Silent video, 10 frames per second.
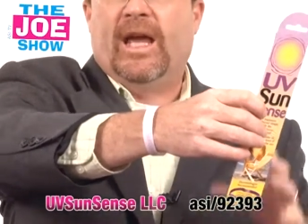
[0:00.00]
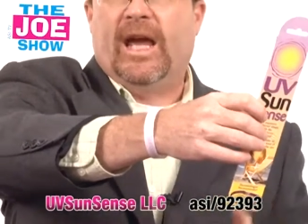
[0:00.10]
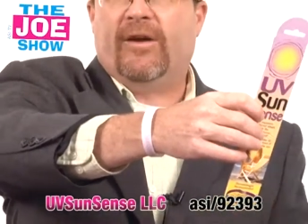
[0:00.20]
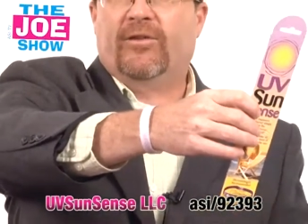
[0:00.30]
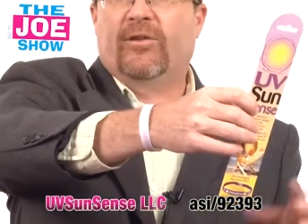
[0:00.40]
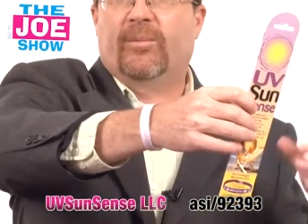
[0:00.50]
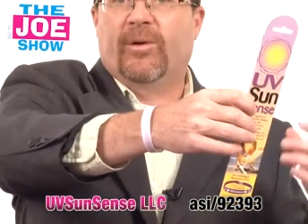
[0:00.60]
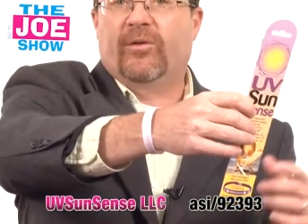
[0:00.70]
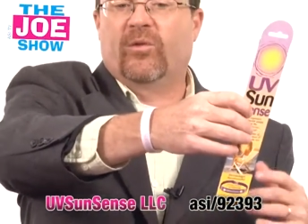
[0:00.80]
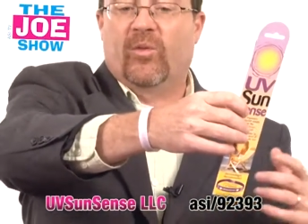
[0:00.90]
After the
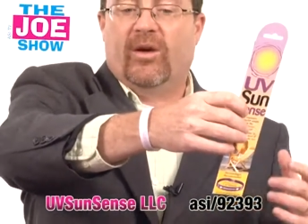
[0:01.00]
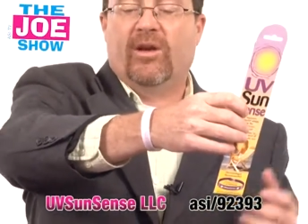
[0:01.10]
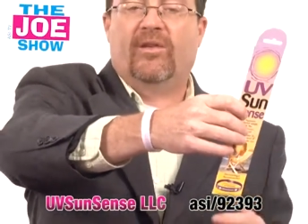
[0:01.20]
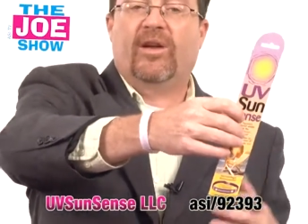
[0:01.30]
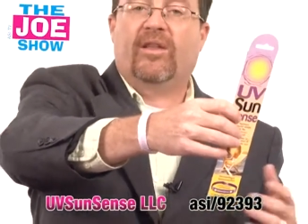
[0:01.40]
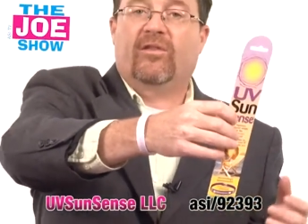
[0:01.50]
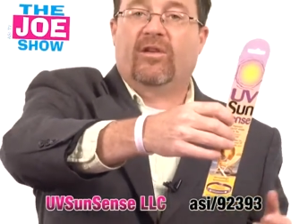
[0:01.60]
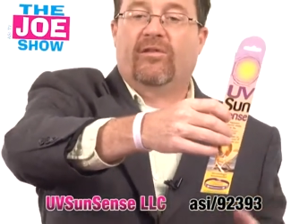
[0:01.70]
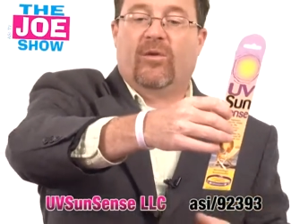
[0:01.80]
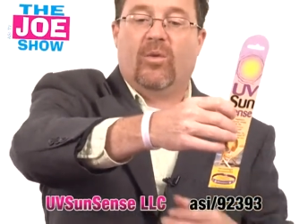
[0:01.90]
person wearing it is out in the
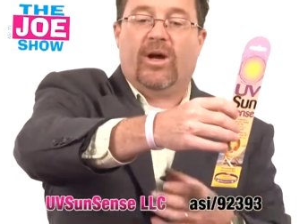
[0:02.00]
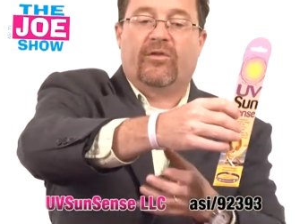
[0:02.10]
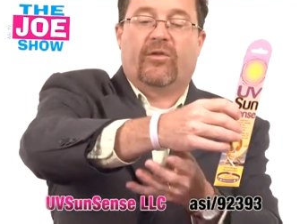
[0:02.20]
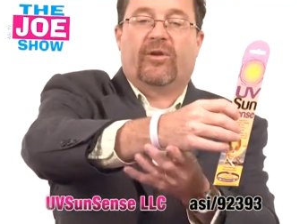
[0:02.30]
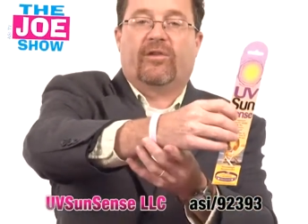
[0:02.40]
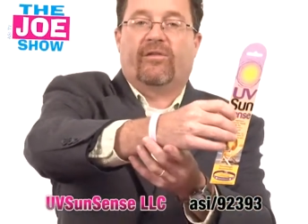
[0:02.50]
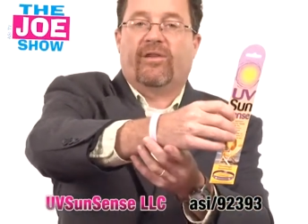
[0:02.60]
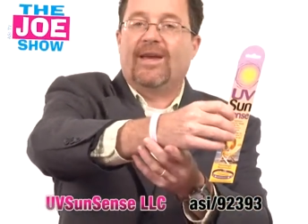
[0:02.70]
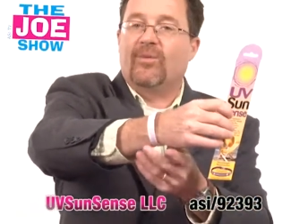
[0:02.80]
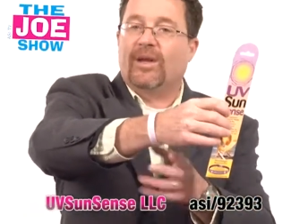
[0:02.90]
sun for a while, it starts to fade.